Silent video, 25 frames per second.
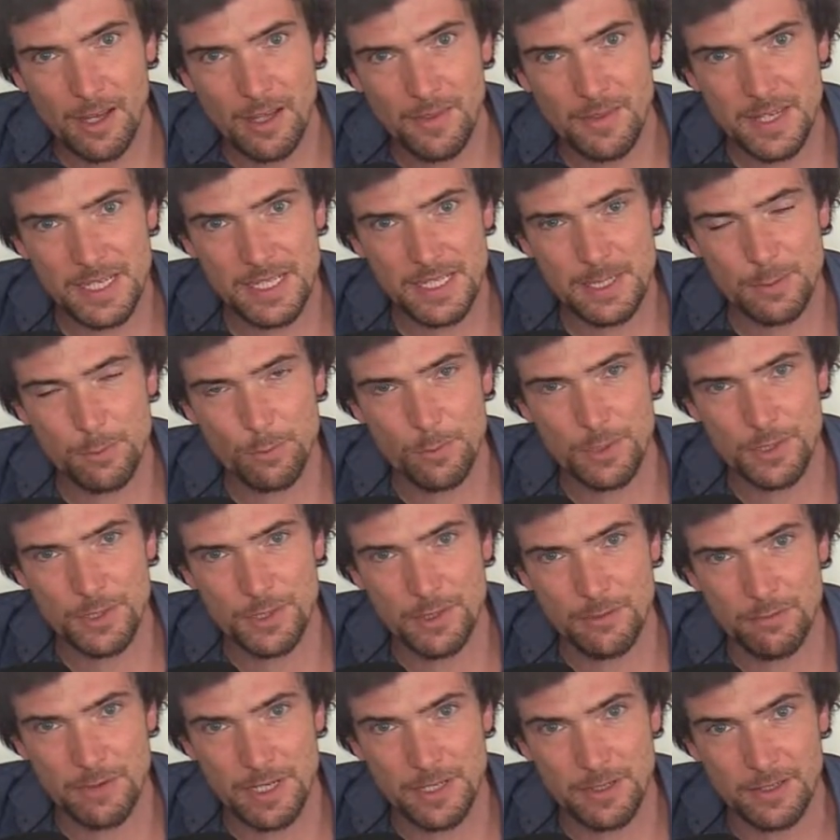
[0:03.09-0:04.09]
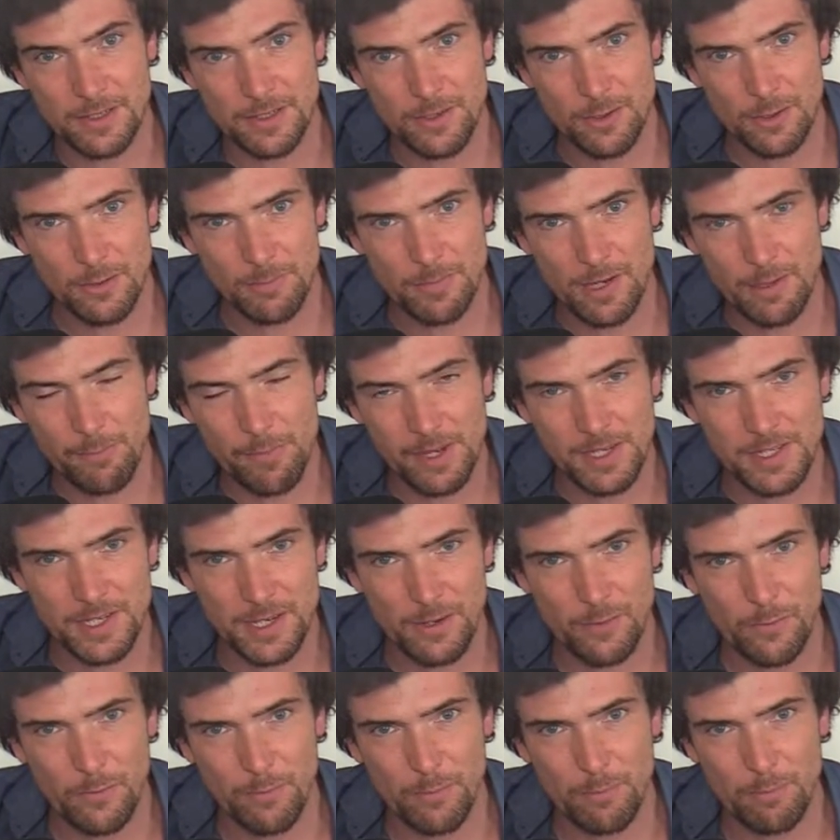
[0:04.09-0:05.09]
This was written not by
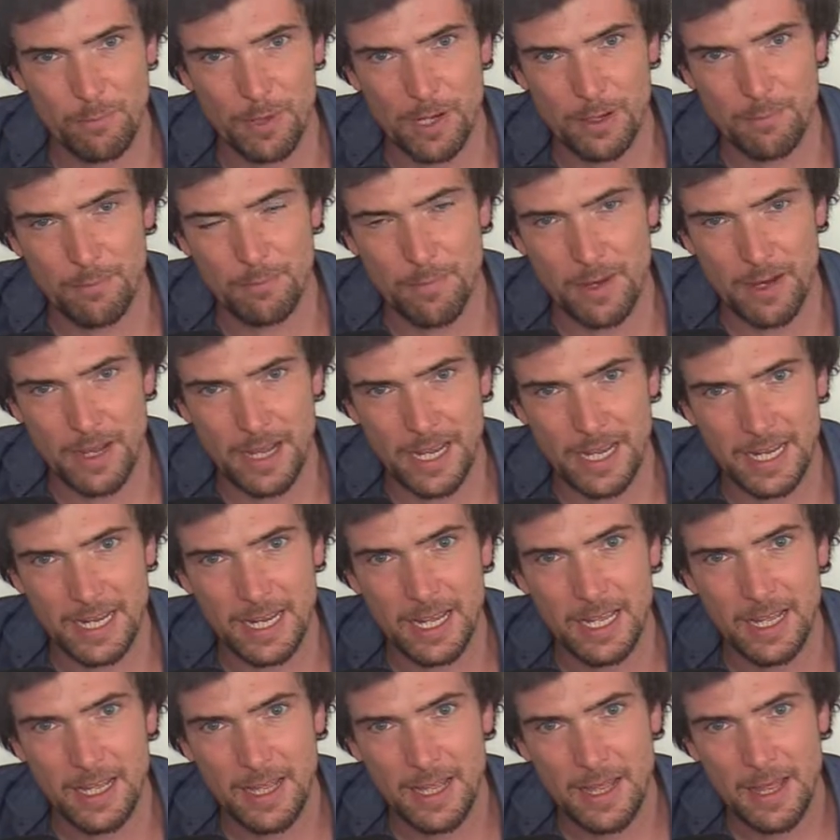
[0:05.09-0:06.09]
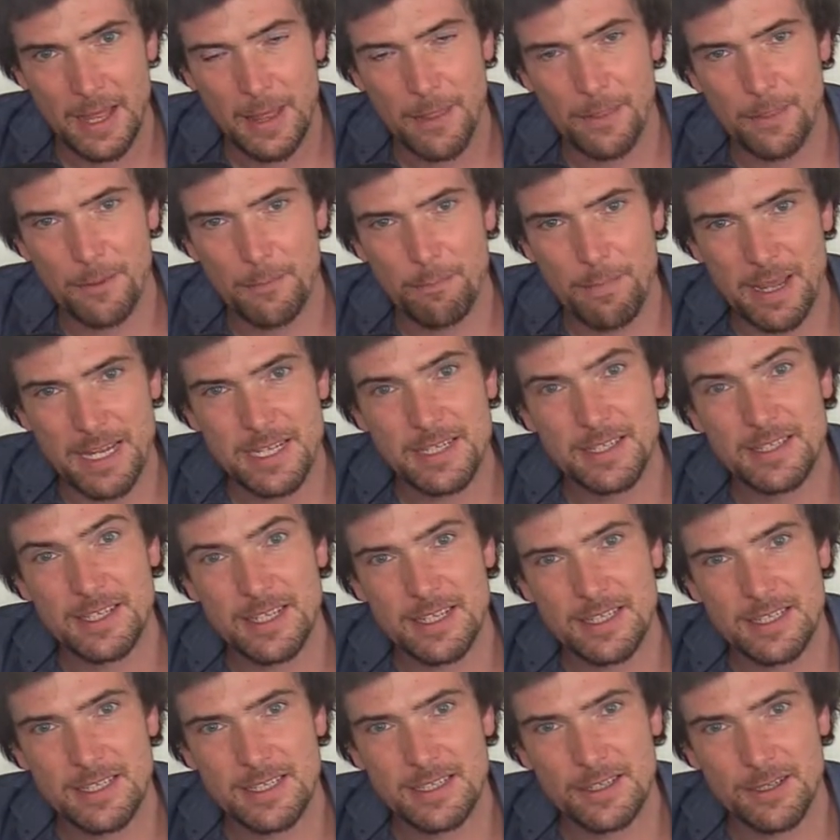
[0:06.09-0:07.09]
myself, but by the
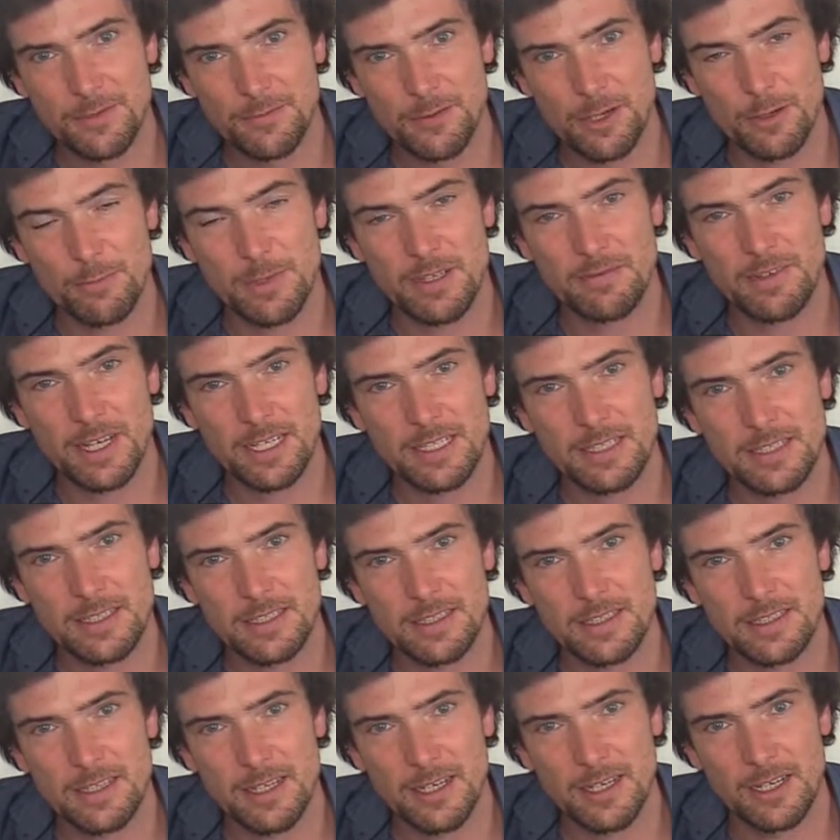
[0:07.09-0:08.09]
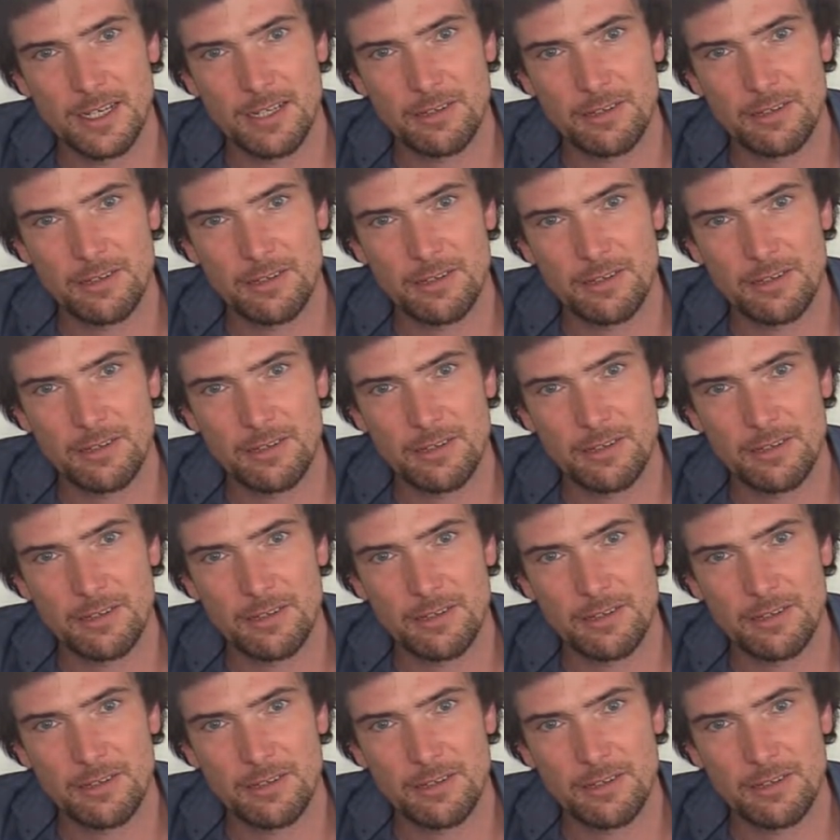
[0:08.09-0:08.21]
bassist of Commie Faggots,